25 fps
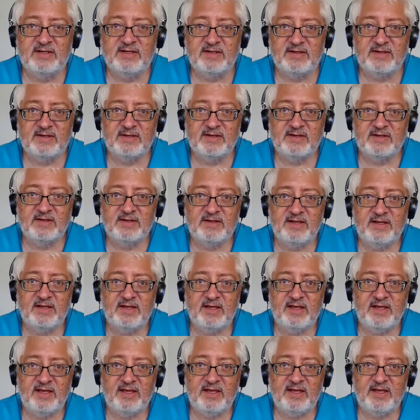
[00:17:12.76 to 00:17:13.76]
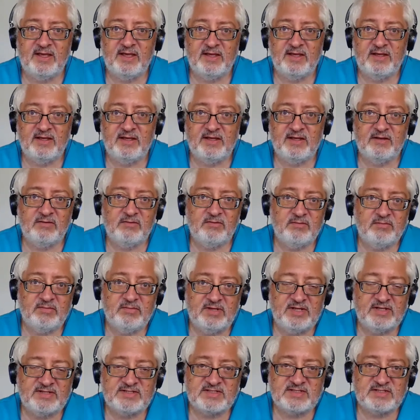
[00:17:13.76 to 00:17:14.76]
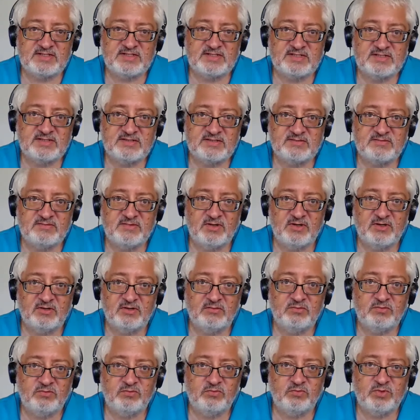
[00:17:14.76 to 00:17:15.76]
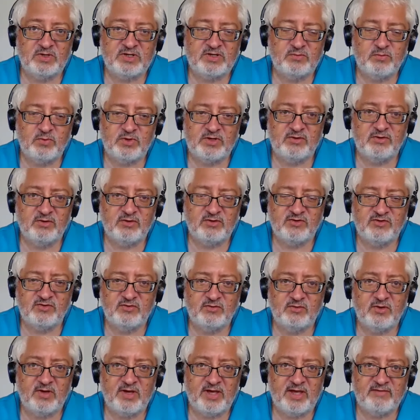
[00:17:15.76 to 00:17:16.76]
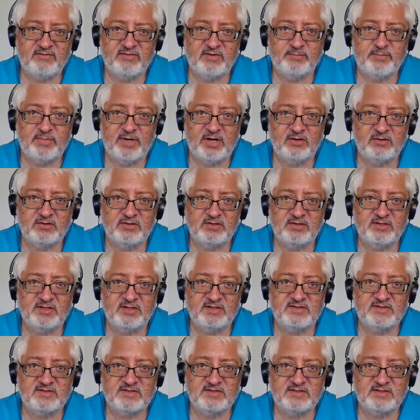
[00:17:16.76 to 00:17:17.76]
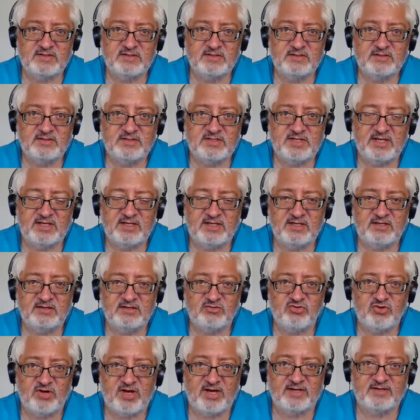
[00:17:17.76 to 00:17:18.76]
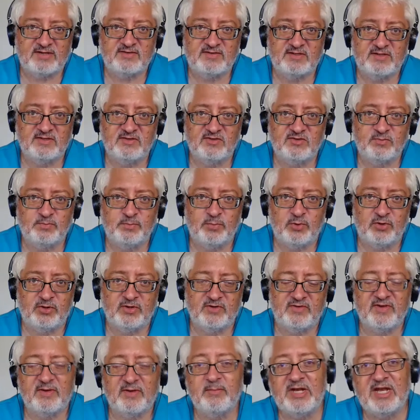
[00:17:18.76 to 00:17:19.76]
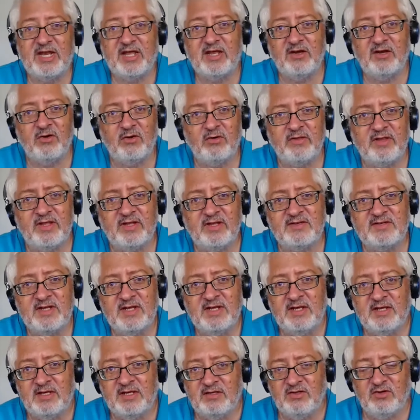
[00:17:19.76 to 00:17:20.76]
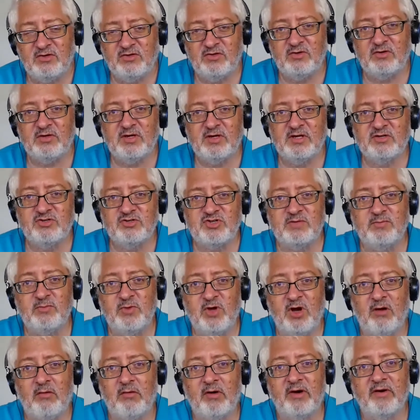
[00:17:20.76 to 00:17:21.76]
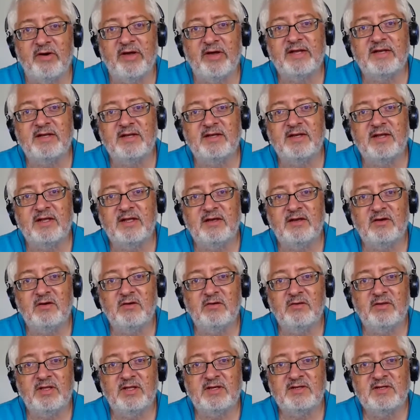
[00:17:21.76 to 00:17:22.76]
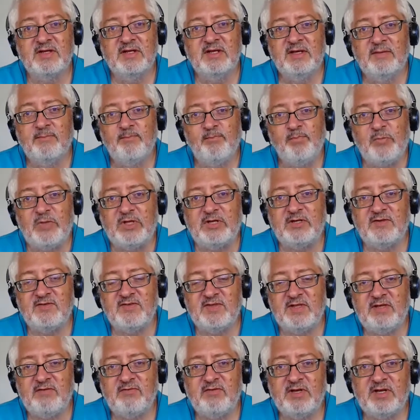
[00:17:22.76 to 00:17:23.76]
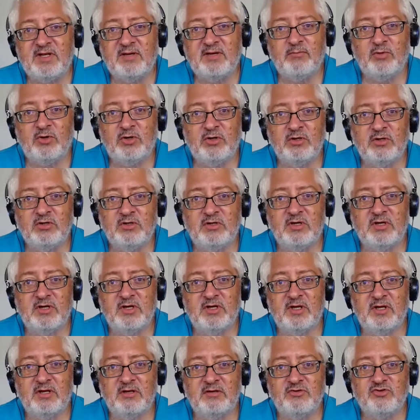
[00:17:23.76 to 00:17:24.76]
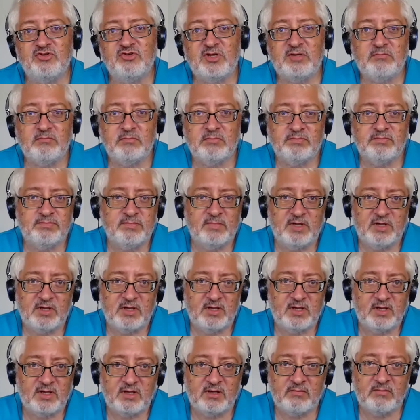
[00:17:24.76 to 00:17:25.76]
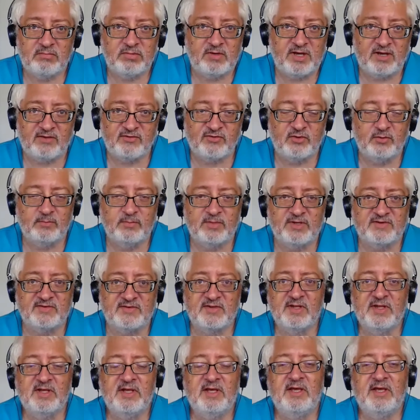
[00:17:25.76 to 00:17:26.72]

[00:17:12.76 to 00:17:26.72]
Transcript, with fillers: Uh, mm-hmm. Is, you know, what what thoughts do you have about this? Taking drugs in sports. I mean, I know that you you are a gym goer, right? And I know that it is even yeah. among uh, gym uh, customers,